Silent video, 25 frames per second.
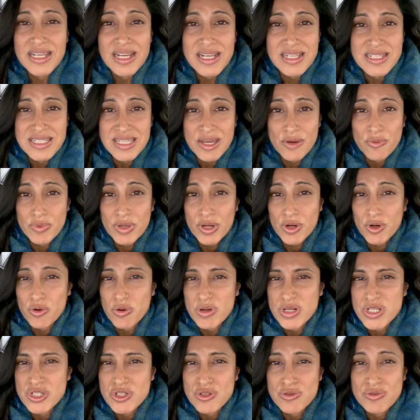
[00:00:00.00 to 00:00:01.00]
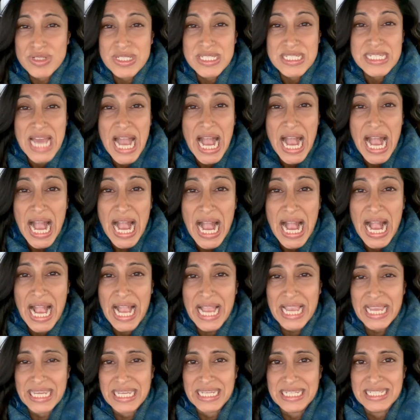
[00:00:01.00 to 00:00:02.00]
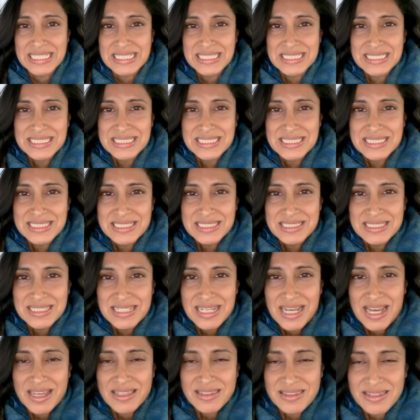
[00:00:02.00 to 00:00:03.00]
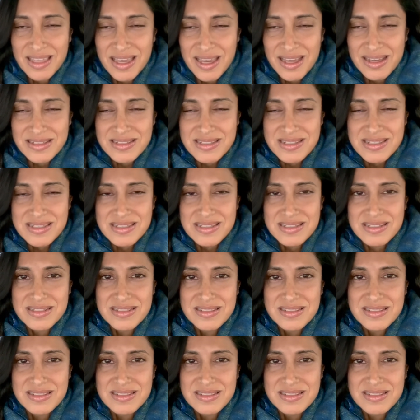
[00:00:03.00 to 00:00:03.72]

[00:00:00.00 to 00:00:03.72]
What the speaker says: us that we are going to die unless